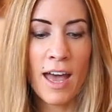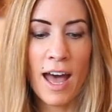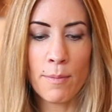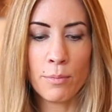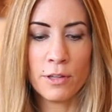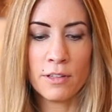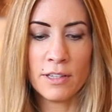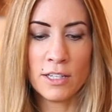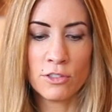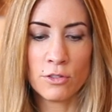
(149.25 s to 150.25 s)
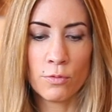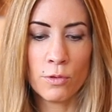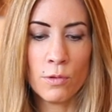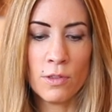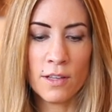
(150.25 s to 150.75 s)
I put the leash
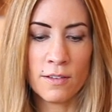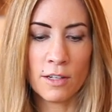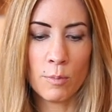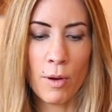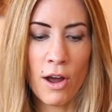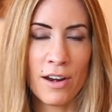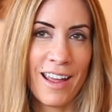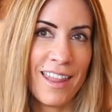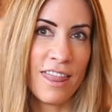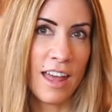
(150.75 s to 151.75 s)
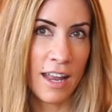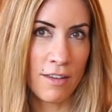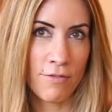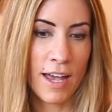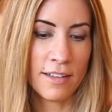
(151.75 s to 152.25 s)
through this little part and then I
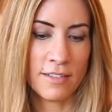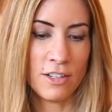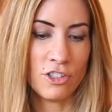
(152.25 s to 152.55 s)
fasten the